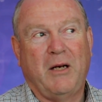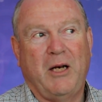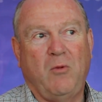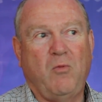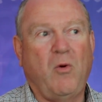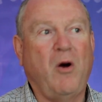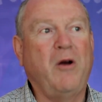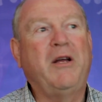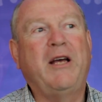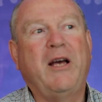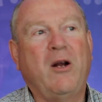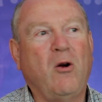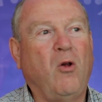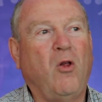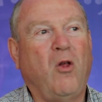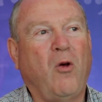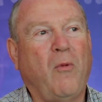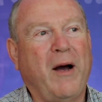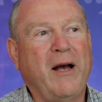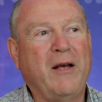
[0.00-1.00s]
it won't get
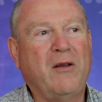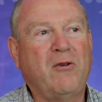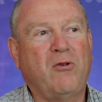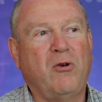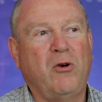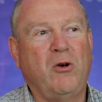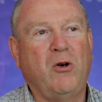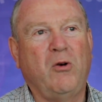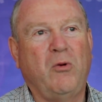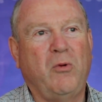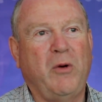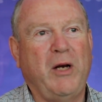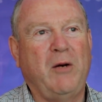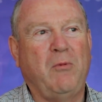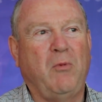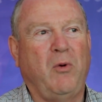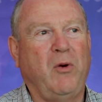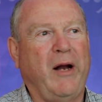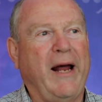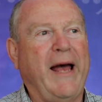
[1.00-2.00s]
all the way through.
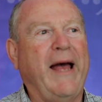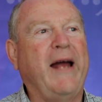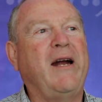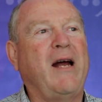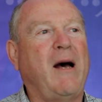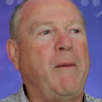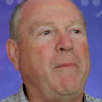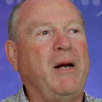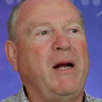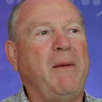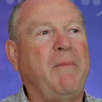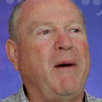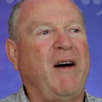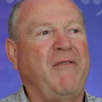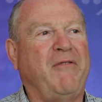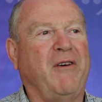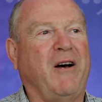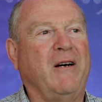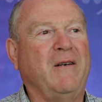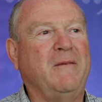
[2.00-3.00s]
It will land up in a
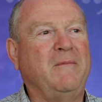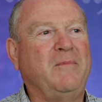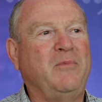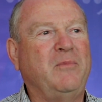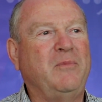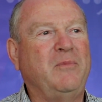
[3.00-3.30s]
buffer.